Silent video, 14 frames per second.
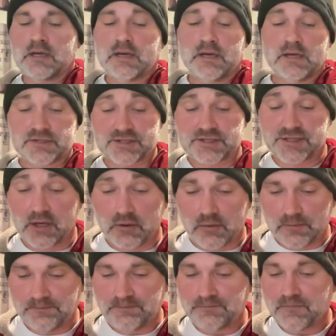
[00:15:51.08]
So,
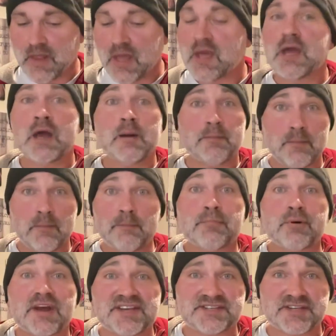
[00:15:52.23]

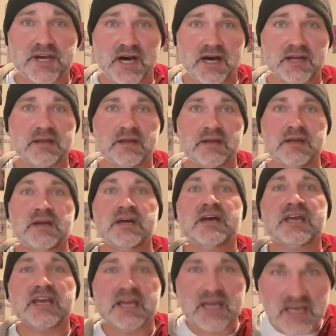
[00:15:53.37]
praise God,
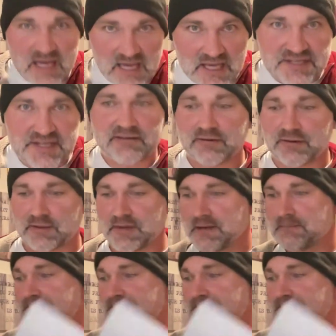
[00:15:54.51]
he's healing me.